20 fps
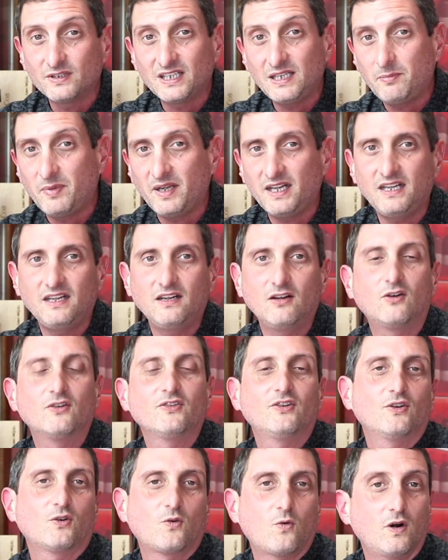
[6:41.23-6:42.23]
depending
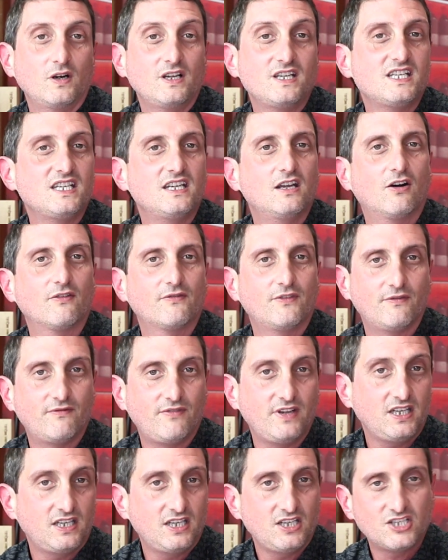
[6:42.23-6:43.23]
on the quality of the
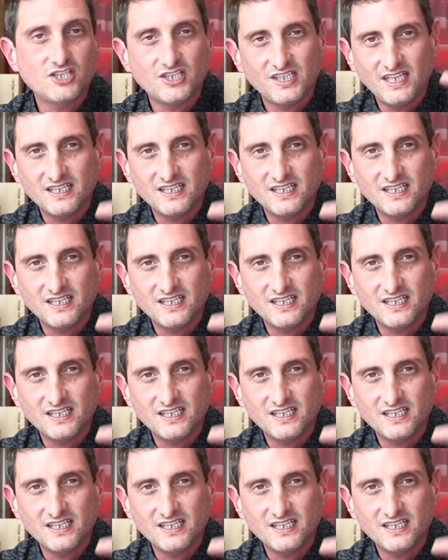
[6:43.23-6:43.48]
vintage.